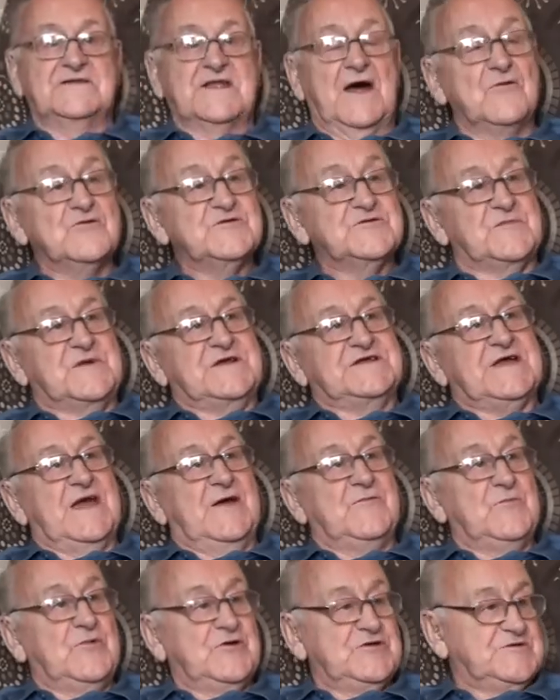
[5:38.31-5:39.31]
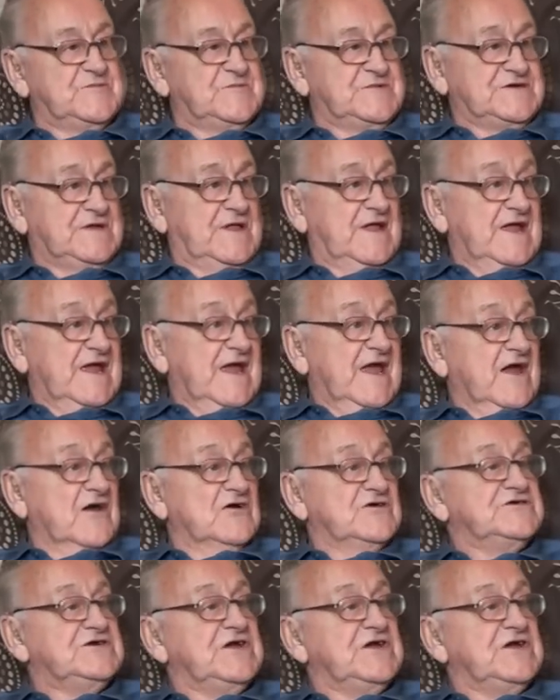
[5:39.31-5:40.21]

That was Miss Edwards, because